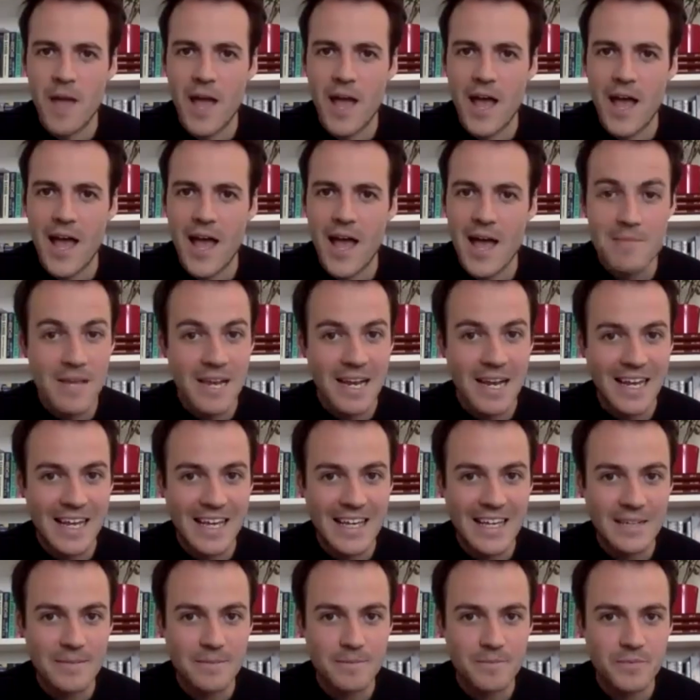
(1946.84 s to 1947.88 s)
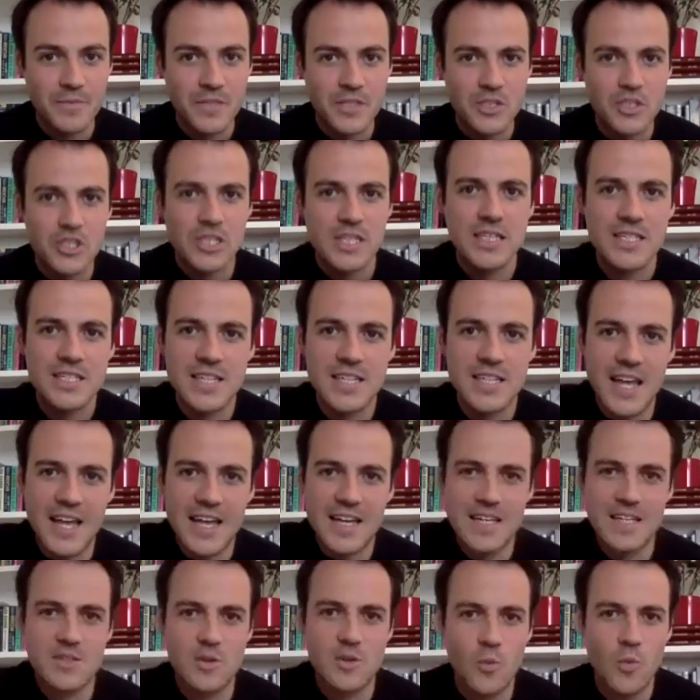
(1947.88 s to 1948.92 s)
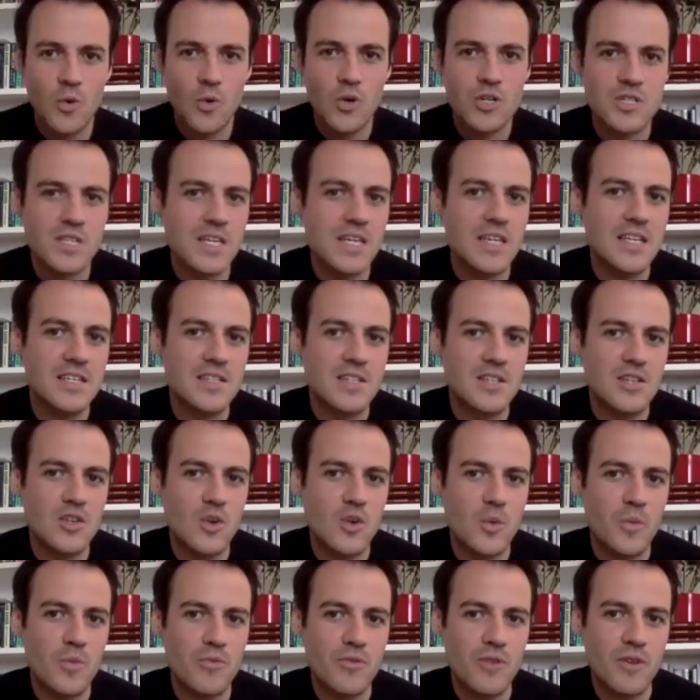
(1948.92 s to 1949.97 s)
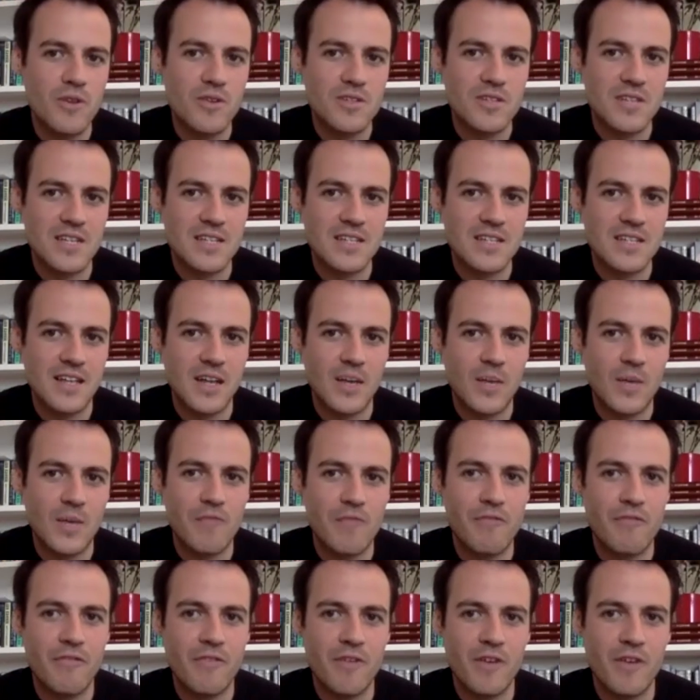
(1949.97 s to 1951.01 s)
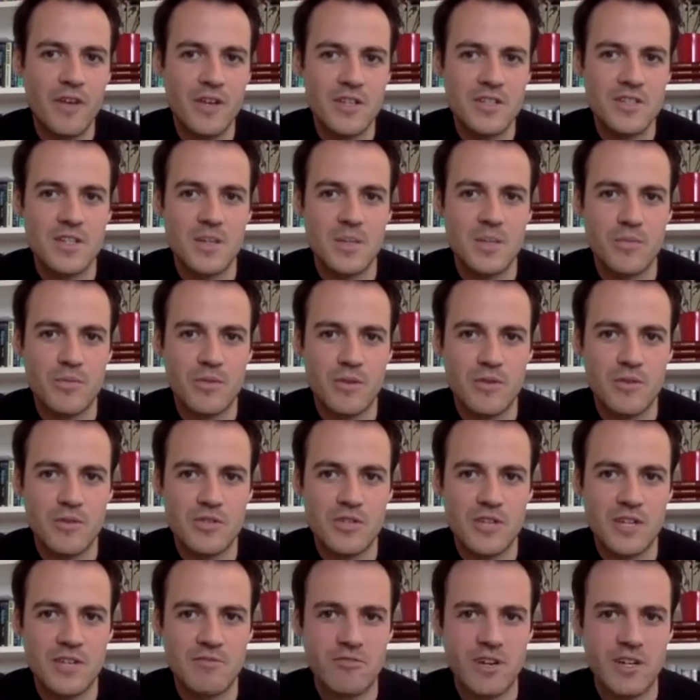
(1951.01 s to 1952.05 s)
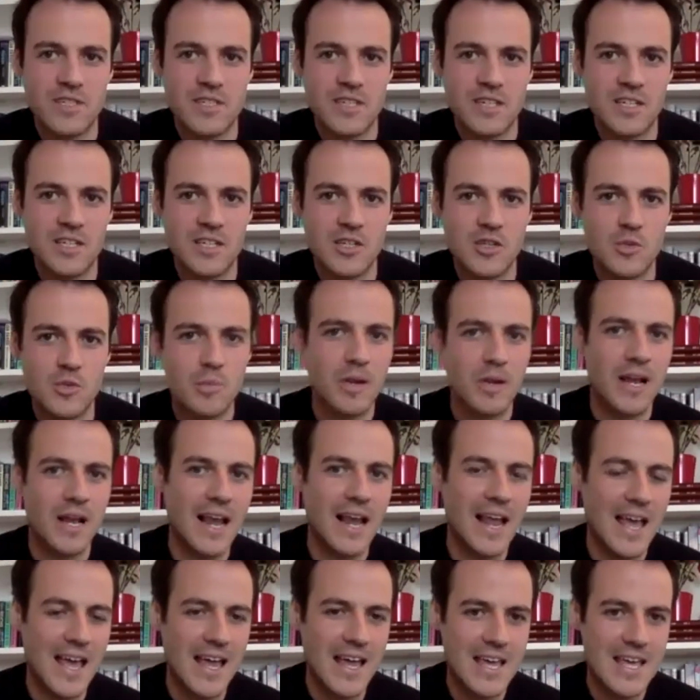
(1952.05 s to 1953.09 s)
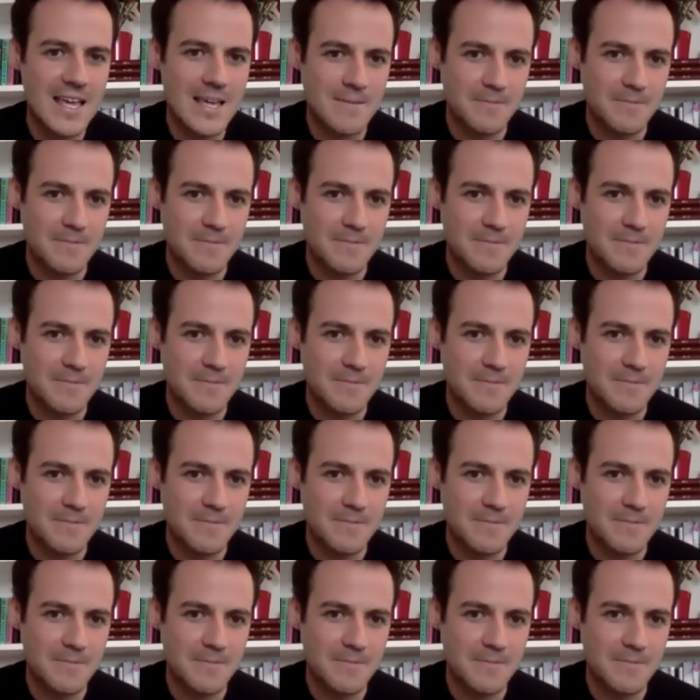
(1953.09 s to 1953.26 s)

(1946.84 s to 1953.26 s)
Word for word: Amelie. She says, "What is your process like when first approaching writing a new play?"